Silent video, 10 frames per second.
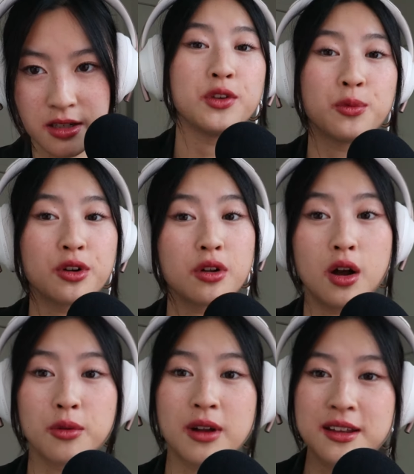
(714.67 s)
If you weren't
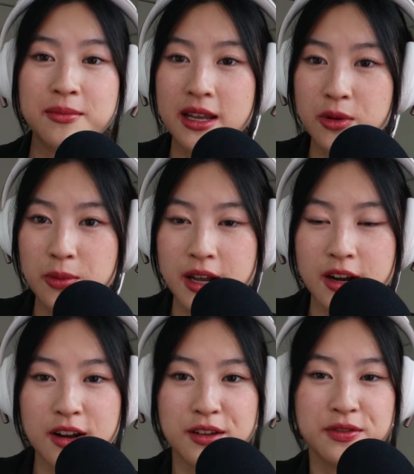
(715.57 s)
already made
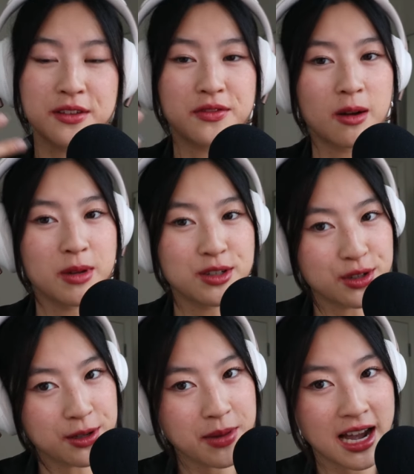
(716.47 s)
aware of the
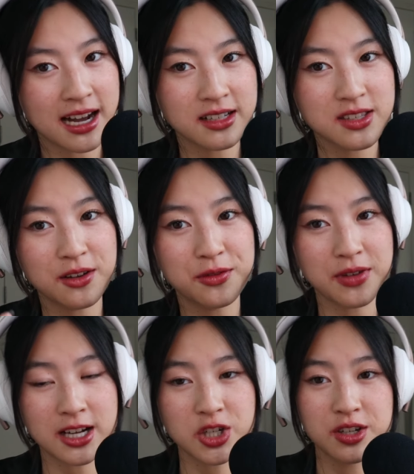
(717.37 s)
environmental impacts of
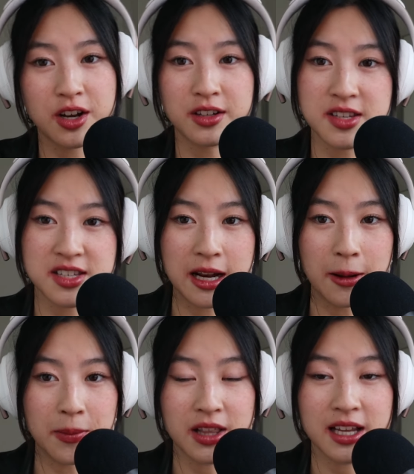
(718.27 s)
fashion on
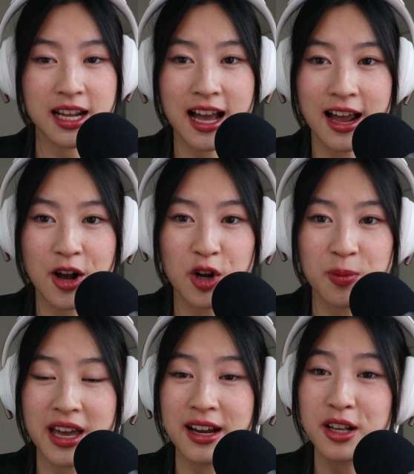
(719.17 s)
sustainability, I
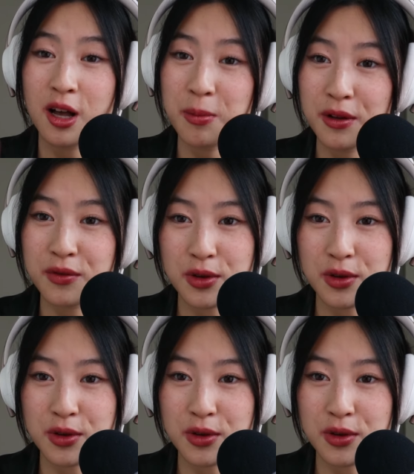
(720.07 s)
hope that a couple